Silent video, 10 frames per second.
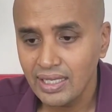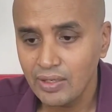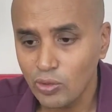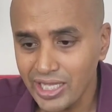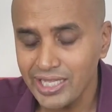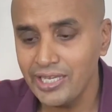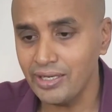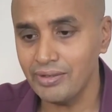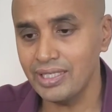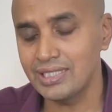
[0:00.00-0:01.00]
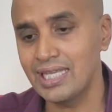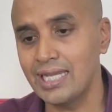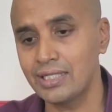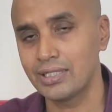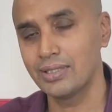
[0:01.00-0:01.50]
And what I hear is
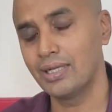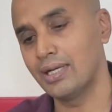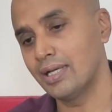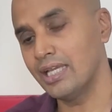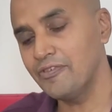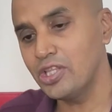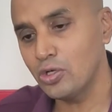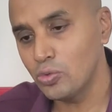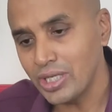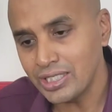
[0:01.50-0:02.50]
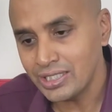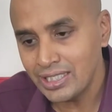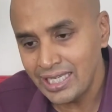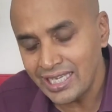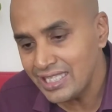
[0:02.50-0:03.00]
that even though we are
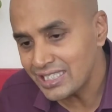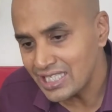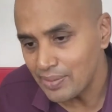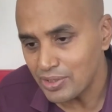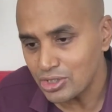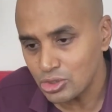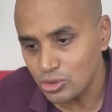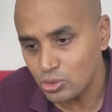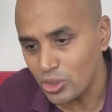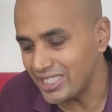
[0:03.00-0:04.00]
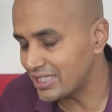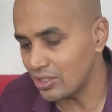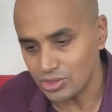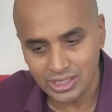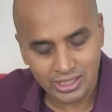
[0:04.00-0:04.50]
getting these numbers,
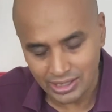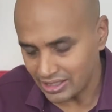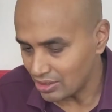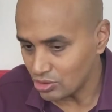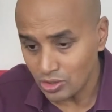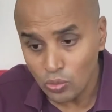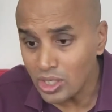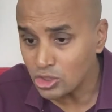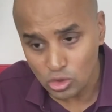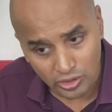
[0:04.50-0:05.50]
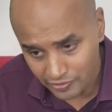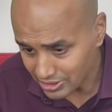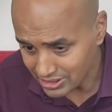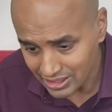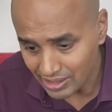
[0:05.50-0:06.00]
20,000, 30,000, whatsoever
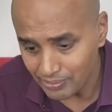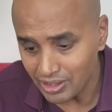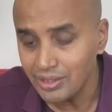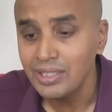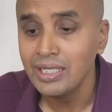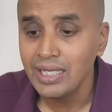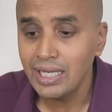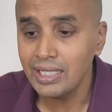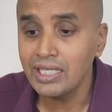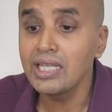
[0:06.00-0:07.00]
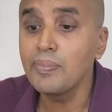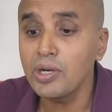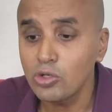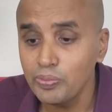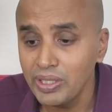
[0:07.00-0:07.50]
is the number
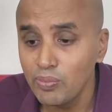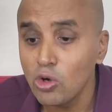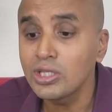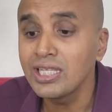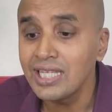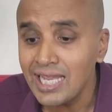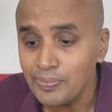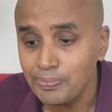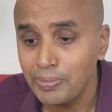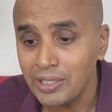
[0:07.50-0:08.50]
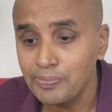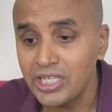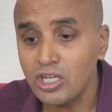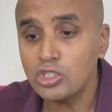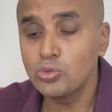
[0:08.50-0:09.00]
could be more than that, but
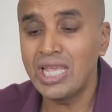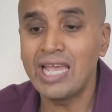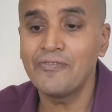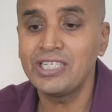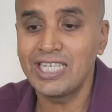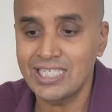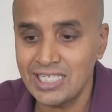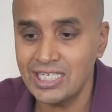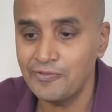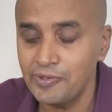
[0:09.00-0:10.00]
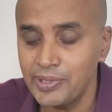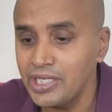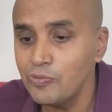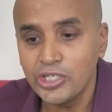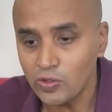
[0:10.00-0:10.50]
because we haven't tested everybody,
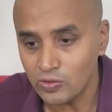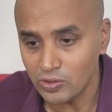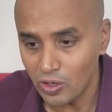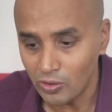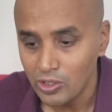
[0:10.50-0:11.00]
we don't know.